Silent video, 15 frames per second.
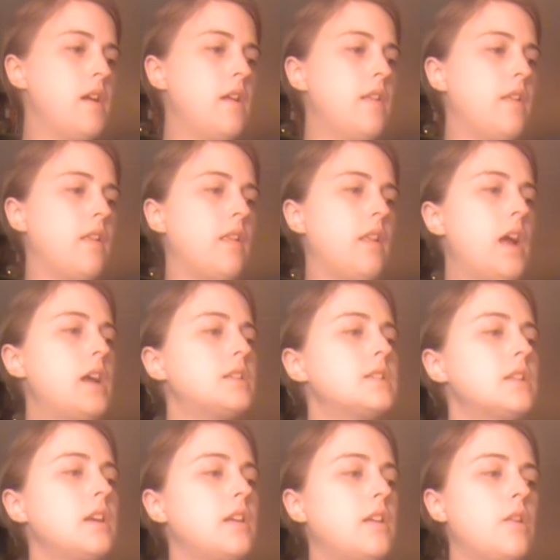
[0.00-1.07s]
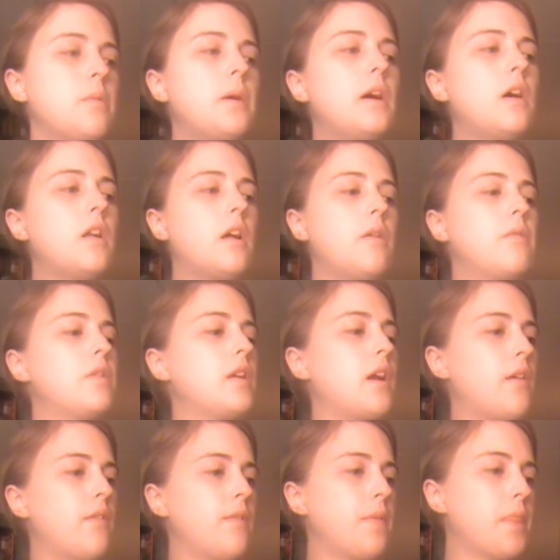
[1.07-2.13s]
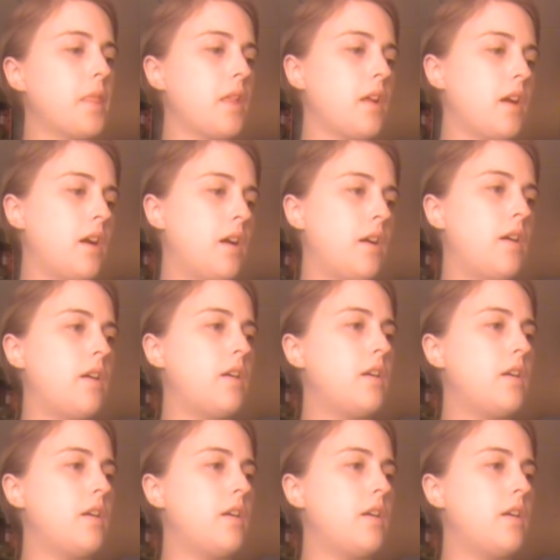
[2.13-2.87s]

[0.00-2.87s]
And then lastly, another palette I really haven't got